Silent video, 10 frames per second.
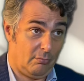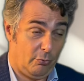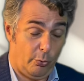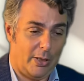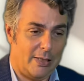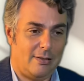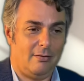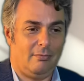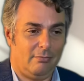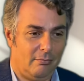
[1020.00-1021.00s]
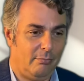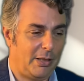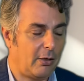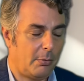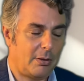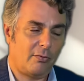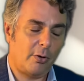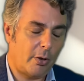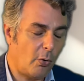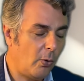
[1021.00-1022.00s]
really becoming
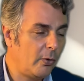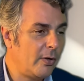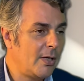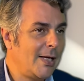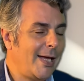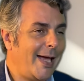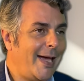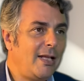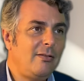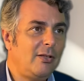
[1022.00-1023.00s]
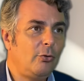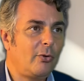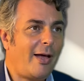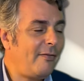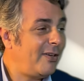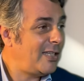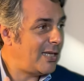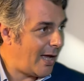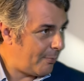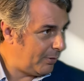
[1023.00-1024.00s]
very old, and they don't have any
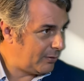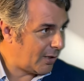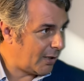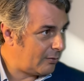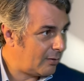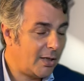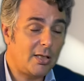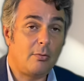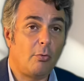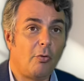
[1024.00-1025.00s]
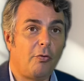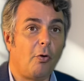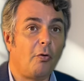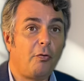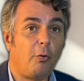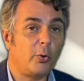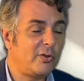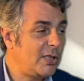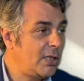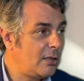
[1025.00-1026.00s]
appetite anymore for
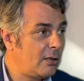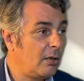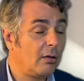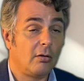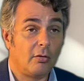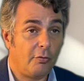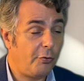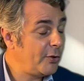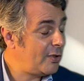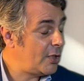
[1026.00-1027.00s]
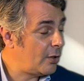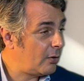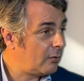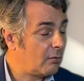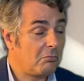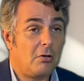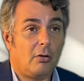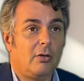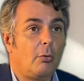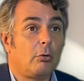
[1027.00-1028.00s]
40, 30 years.
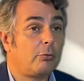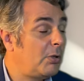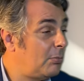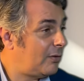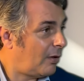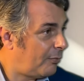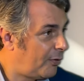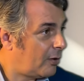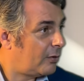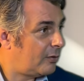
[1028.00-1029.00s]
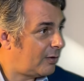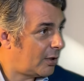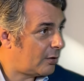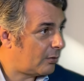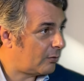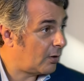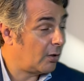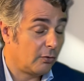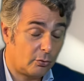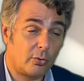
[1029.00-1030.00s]
No, they want maybe something on the 10 years.
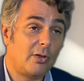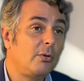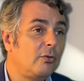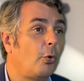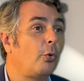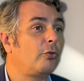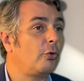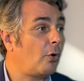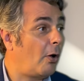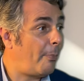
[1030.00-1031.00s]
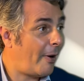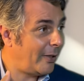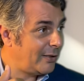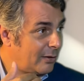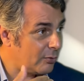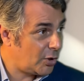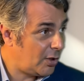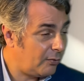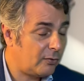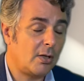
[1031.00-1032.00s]
So there is also a paradigm
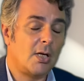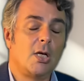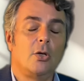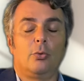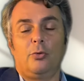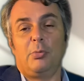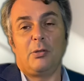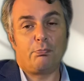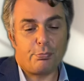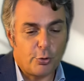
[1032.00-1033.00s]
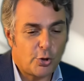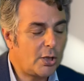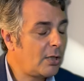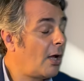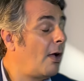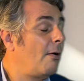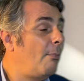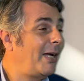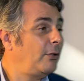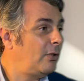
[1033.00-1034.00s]
shift who's been pushing
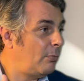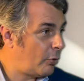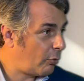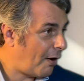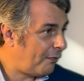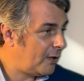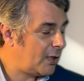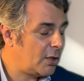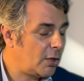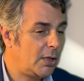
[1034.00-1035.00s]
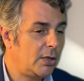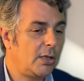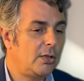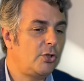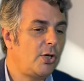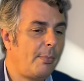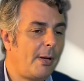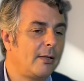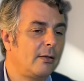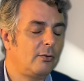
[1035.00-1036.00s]
by the demographic in
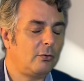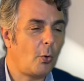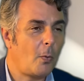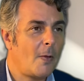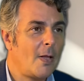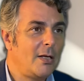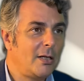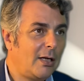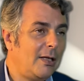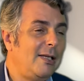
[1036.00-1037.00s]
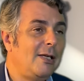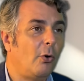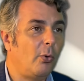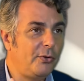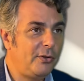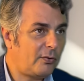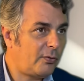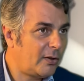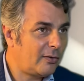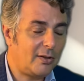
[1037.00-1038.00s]
Japan. So clearly all these
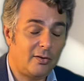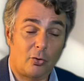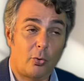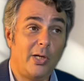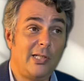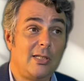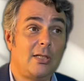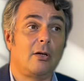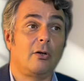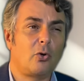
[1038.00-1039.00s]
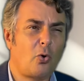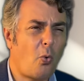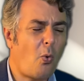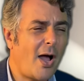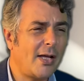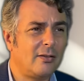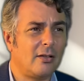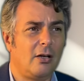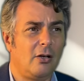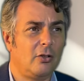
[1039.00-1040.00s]
things, it's creating quite
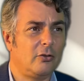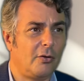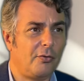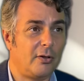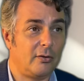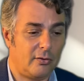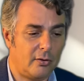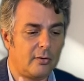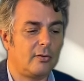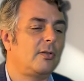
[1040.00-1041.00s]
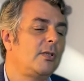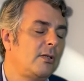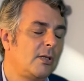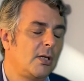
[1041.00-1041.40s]
a lot of uncertainty.